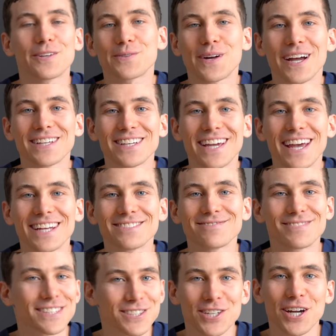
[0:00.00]
Otherwise, again,
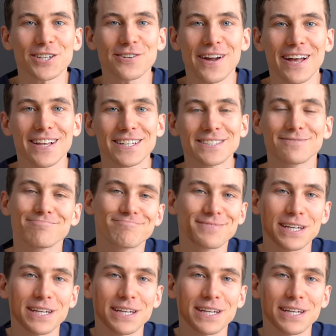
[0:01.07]
this is Dr. Allen.